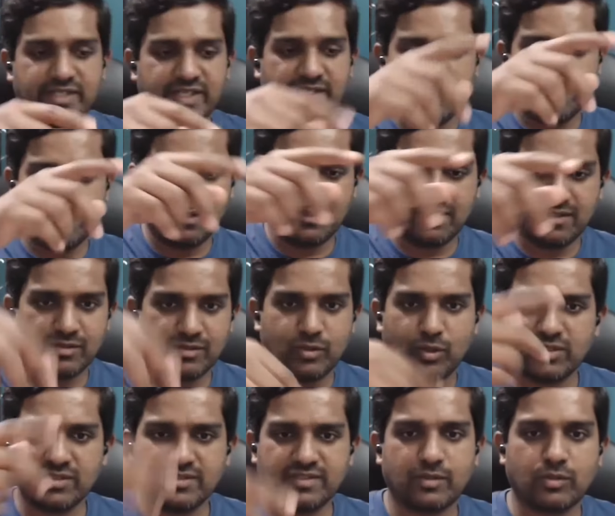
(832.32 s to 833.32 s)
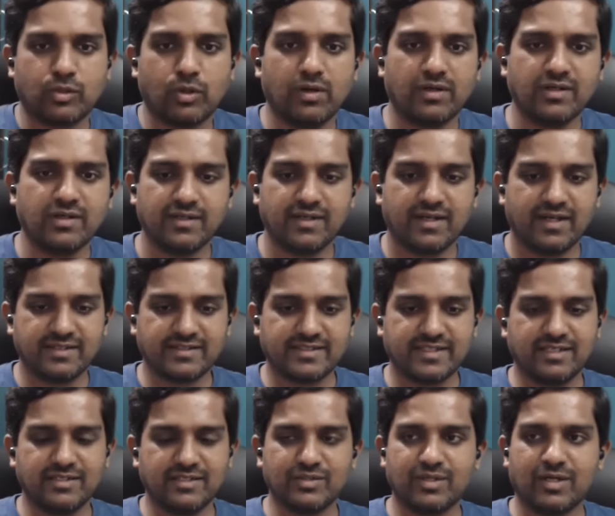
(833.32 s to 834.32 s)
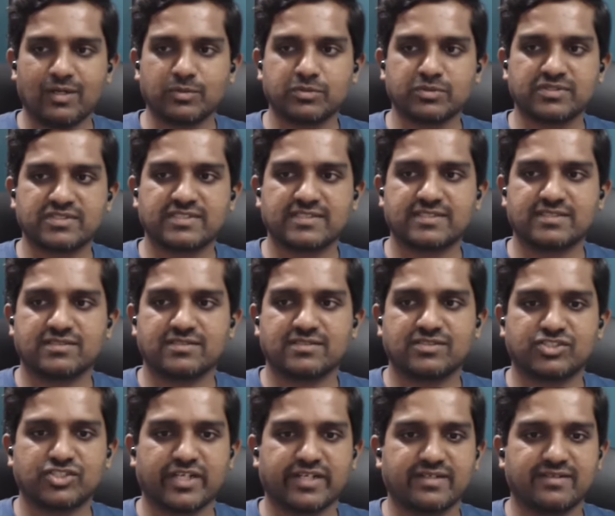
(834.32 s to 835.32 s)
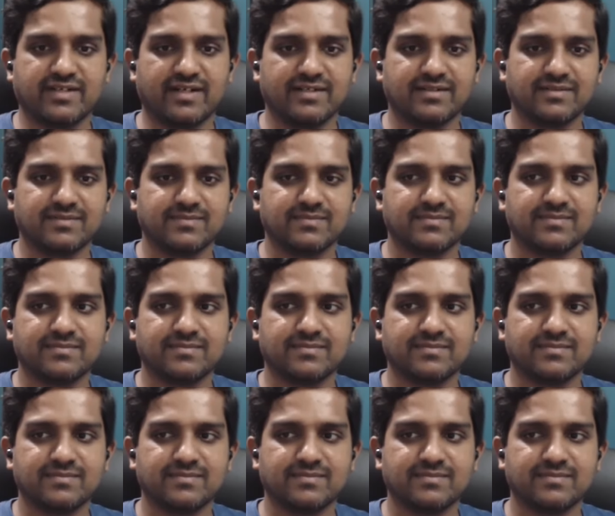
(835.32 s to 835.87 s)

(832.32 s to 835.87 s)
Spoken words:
can go to the code. I'll tell you how to check that.